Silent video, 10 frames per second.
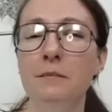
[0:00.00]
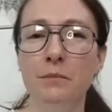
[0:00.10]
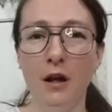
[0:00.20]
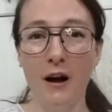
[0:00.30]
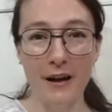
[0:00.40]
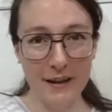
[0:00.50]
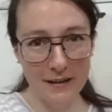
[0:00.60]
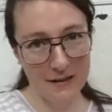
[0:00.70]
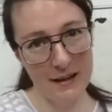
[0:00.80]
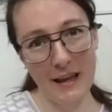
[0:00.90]
blog,
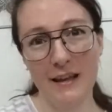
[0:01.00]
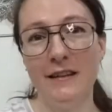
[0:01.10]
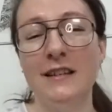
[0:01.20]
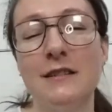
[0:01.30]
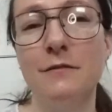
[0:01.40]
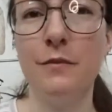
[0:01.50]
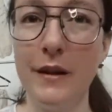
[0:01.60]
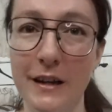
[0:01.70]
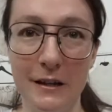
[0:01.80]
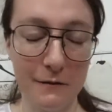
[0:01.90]
and that's
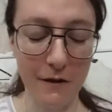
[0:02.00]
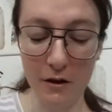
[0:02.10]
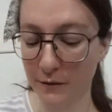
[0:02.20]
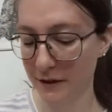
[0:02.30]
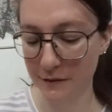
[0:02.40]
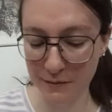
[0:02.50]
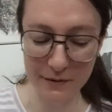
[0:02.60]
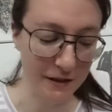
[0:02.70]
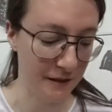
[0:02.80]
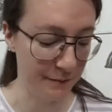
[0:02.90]
what ended up following, and it was
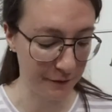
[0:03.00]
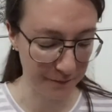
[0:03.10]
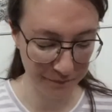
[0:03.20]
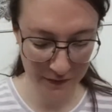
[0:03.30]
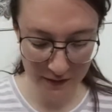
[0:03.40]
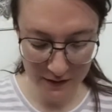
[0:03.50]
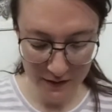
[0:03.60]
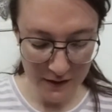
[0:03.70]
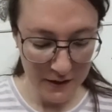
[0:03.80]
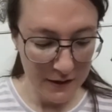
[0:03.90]
pretty simple.
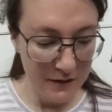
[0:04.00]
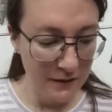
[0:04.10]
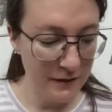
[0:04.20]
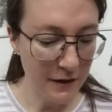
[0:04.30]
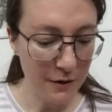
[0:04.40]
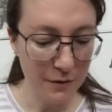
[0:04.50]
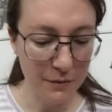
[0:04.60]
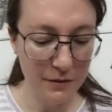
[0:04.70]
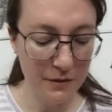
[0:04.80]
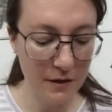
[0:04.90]
So,